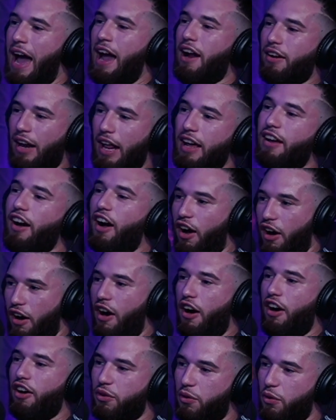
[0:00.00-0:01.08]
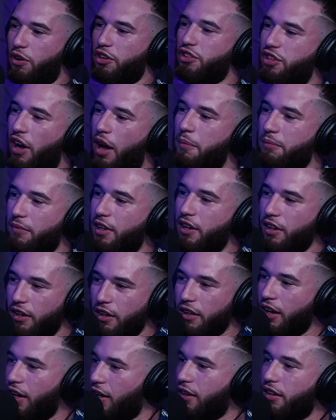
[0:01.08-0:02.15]
spire, like a hardcore Tom. And it's
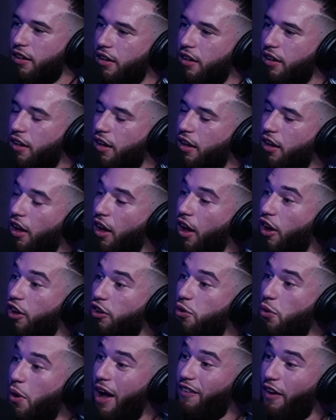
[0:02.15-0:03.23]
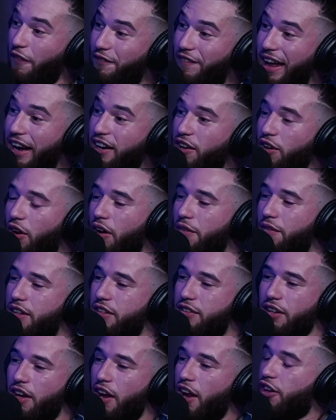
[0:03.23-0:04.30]
on video. Like, I have a video. You have a video of
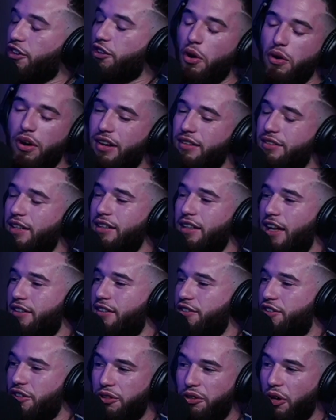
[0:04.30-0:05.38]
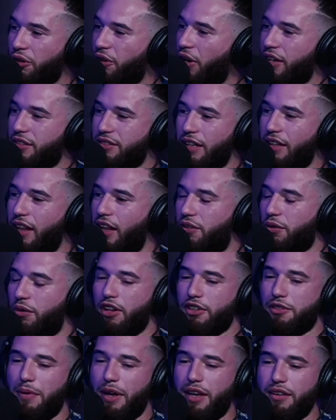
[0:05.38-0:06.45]
this. It. You gotta send that. To, you, you, gotta send 100%. that
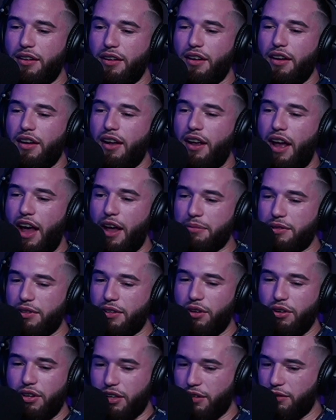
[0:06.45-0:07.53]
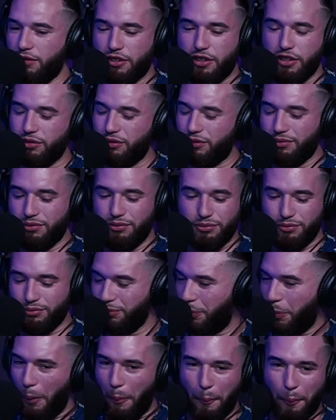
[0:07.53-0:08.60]
to us, man. Absolutely, because
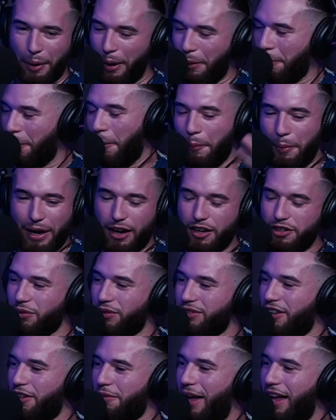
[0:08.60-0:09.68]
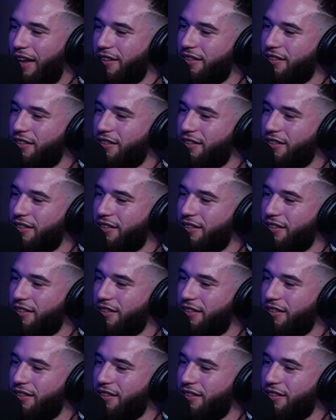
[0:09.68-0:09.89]
we, we gotta show it to the